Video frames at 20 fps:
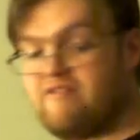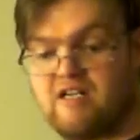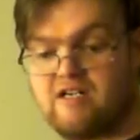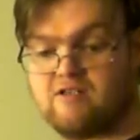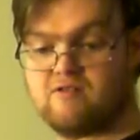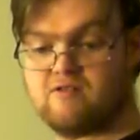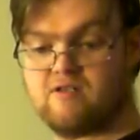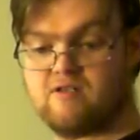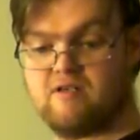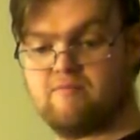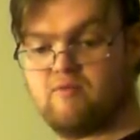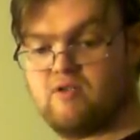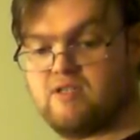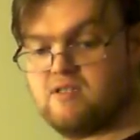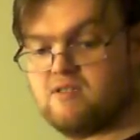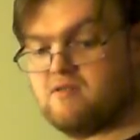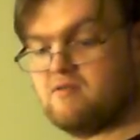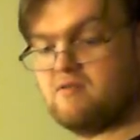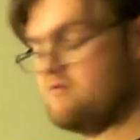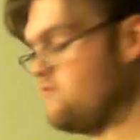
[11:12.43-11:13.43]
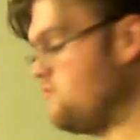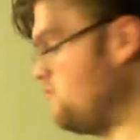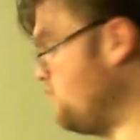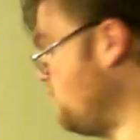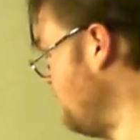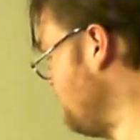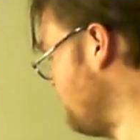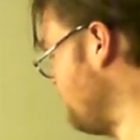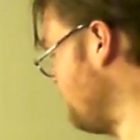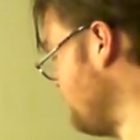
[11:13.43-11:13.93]
extra hit points,
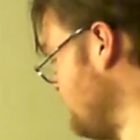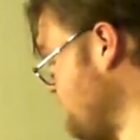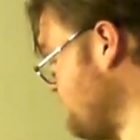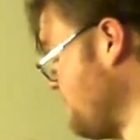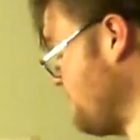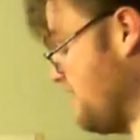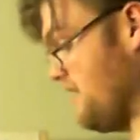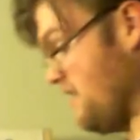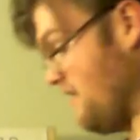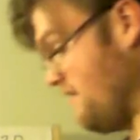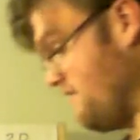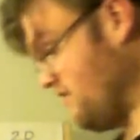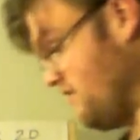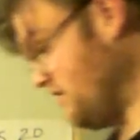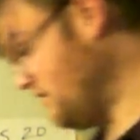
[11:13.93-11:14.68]
1 for each body level.